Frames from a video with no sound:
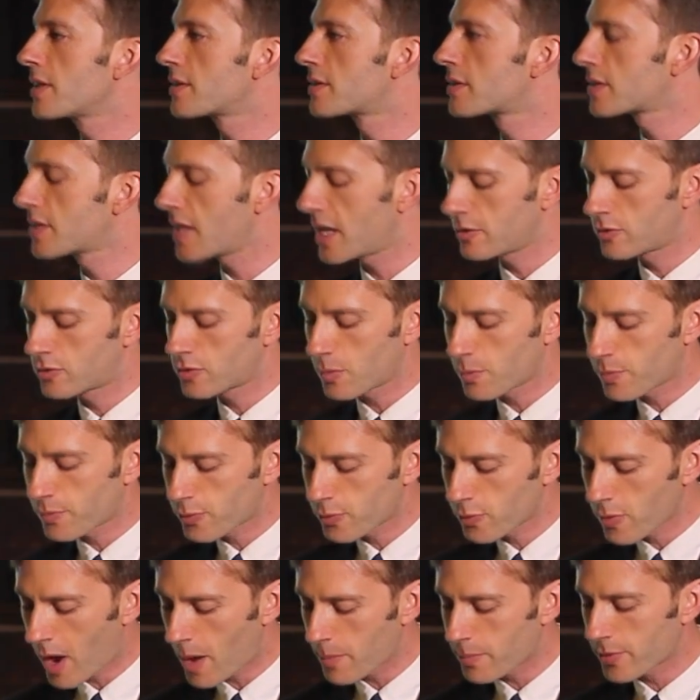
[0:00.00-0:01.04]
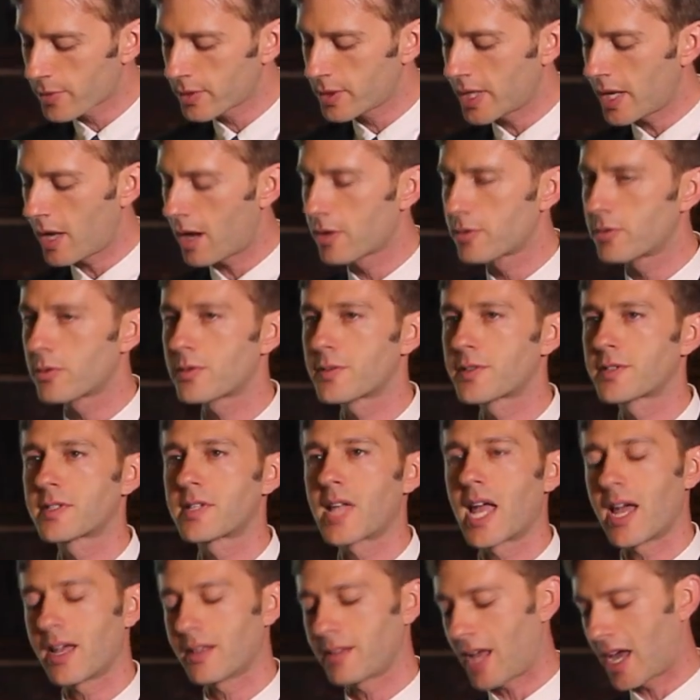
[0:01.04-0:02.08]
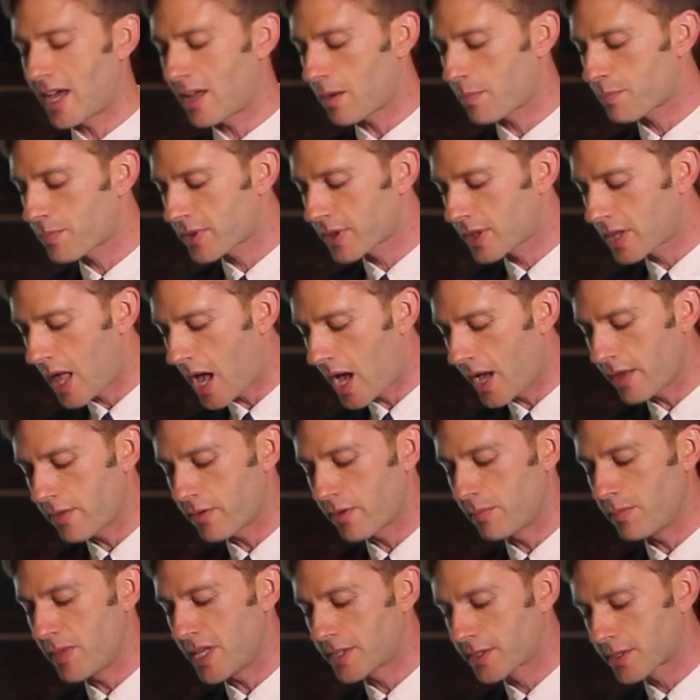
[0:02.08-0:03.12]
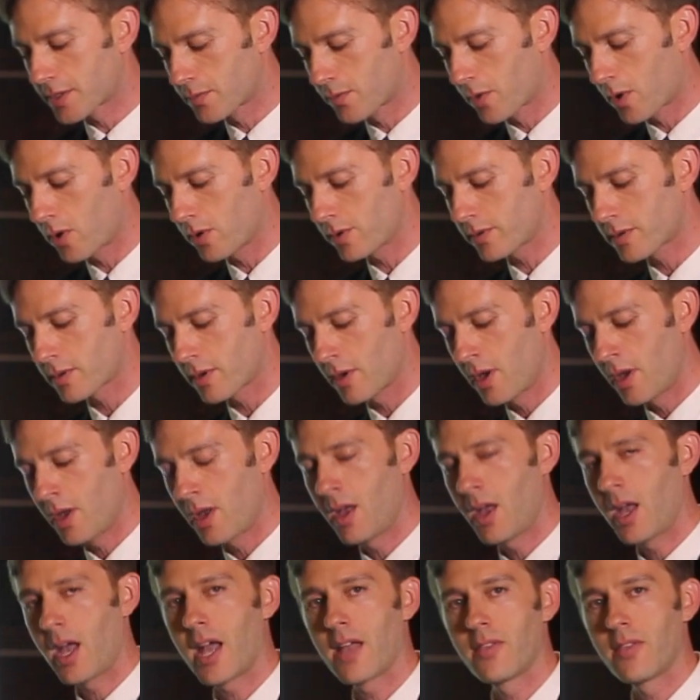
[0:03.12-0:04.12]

but instead to properly understand and apply the mitzvot,